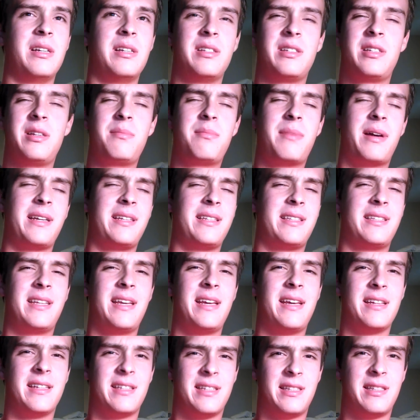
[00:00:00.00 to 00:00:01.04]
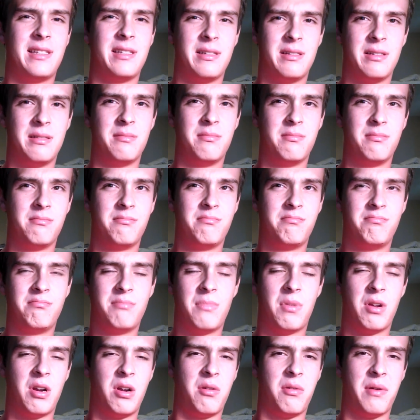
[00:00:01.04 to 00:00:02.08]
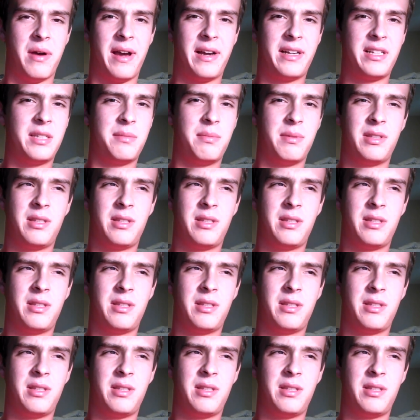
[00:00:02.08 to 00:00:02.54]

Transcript: Some might say it's the Moto X,